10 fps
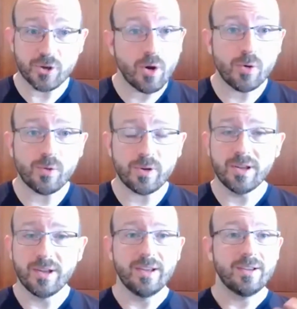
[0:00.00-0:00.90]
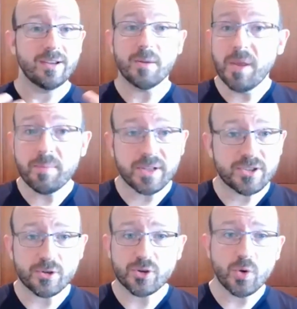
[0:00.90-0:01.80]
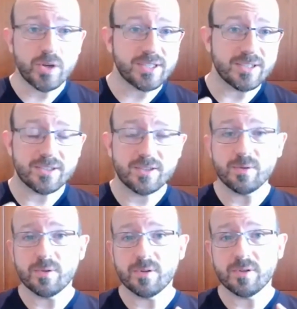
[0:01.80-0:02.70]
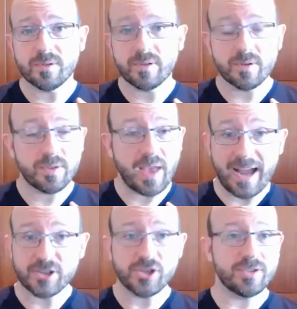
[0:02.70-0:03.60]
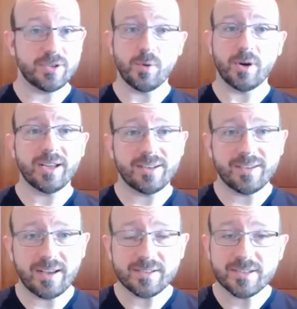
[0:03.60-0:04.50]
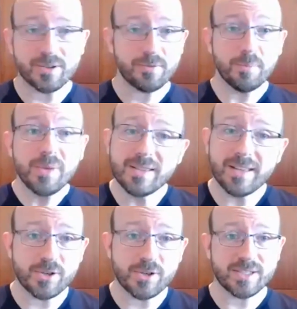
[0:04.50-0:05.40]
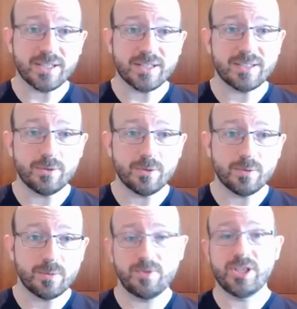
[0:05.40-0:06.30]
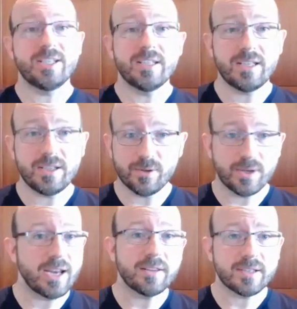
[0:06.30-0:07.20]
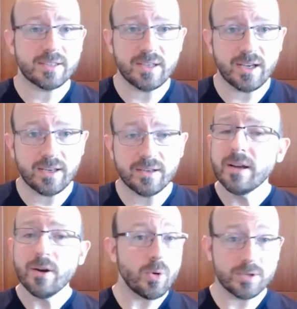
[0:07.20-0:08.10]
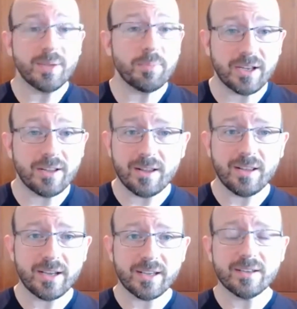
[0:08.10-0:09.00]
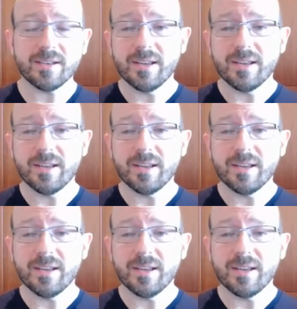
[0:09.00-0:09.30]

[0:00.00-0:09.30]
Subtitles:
own commitments, your choices, the actions you want to get done. So for me, that translates to GTD, or getting things done, or something a lot like it.